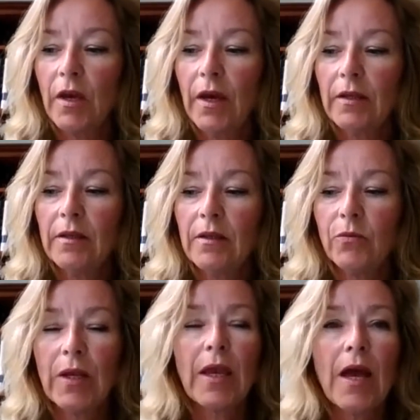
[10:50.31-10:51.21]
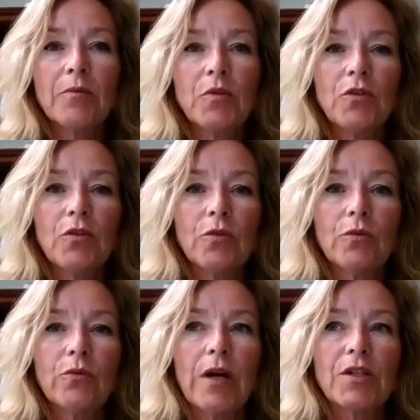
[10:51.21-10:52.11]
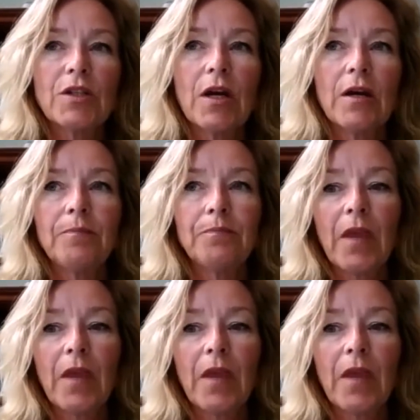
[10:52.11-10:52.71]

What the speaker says: And when it comes to Russia